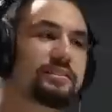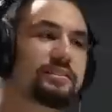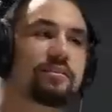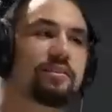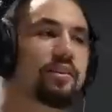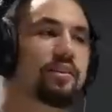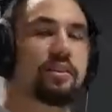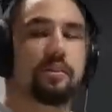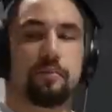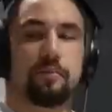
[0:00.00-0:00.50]
is a
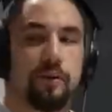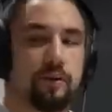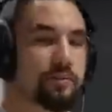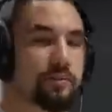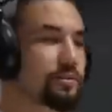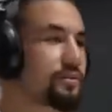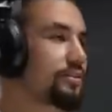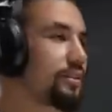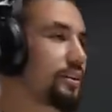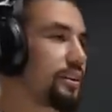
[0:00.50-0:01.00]
very
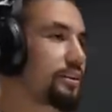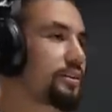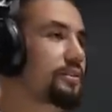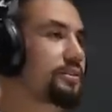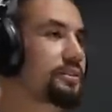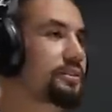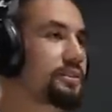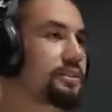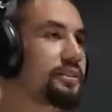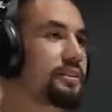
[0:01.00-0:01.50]
emotional
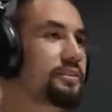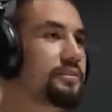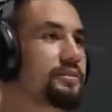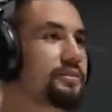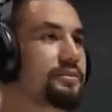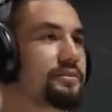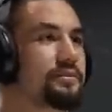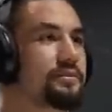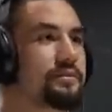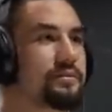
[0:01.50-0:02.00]
fighter, isn't he?
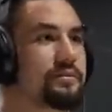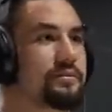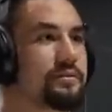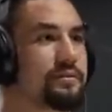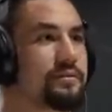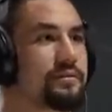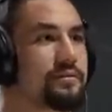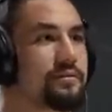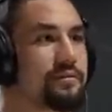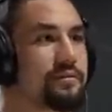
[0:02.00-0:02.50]
Yeah, he is.
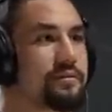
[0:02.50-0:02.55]
He seems